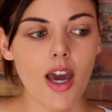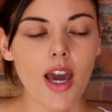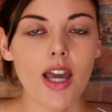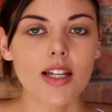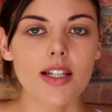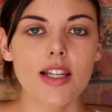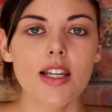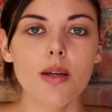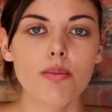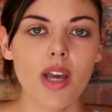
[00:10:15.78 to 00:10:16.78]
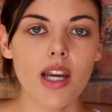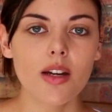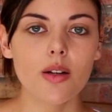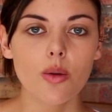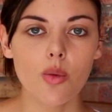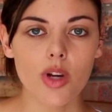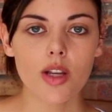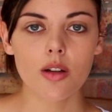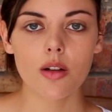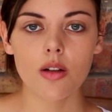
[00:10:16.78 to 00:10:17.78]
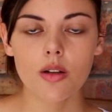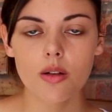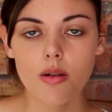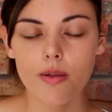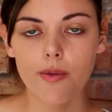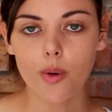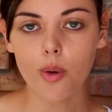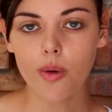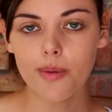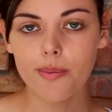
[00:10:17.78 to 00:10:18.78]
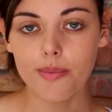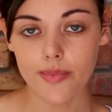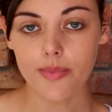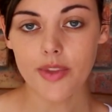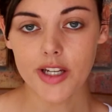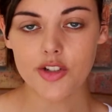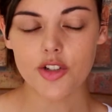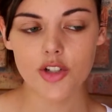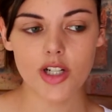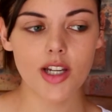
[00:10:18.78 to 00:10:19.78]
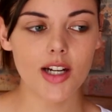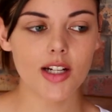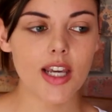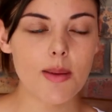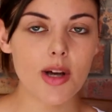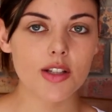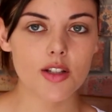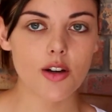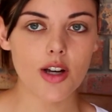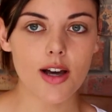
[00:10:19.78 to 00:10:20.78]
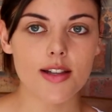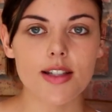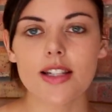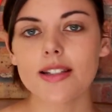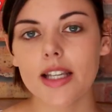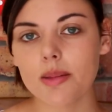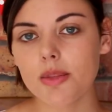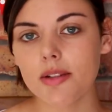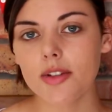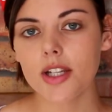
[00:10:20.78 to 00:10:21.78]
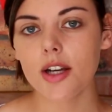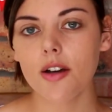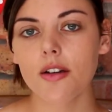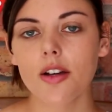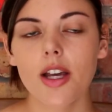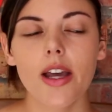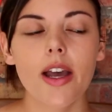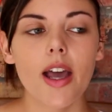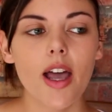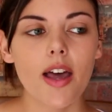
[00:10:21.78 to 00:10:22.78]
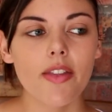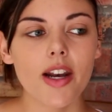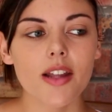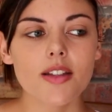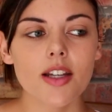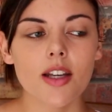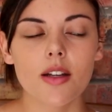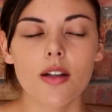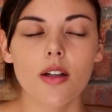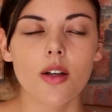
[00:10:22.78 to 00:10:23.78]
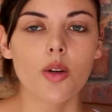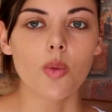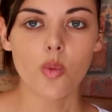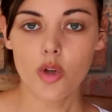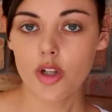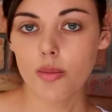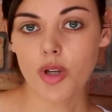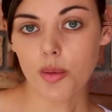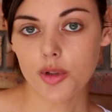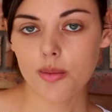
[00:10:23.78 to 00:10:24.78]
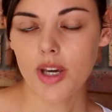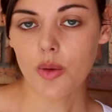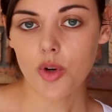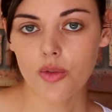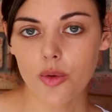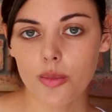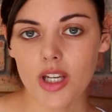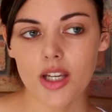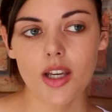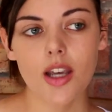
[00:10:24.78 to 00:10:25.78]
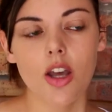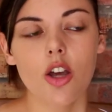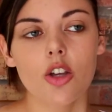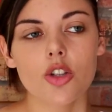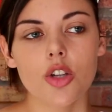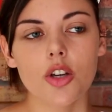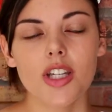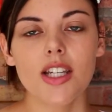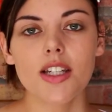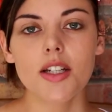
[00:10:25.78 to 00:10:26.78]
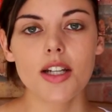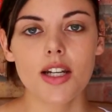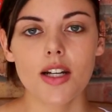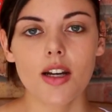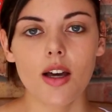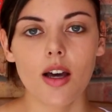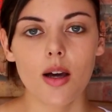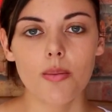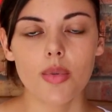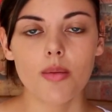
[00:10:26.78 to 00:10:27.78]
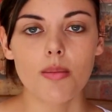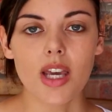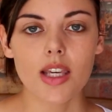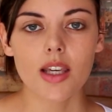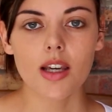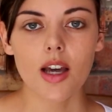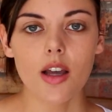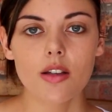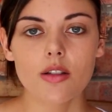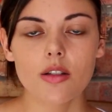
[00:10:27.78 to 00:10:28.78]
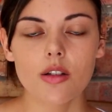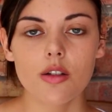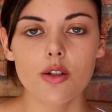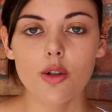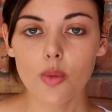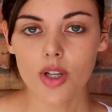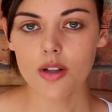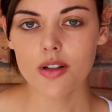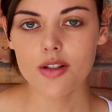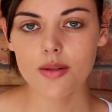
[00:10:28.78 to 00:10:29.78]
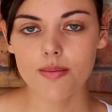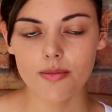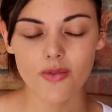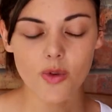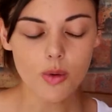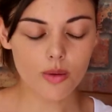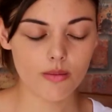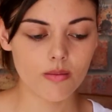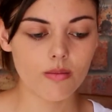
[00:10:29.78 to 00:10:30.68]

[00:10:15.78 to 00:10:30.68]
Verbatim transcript: and he made a wheel for their chinchilla and it came out so nice, and he sent me a video, and then I said, would you be able to make one for me? So he did end up making us two wheels for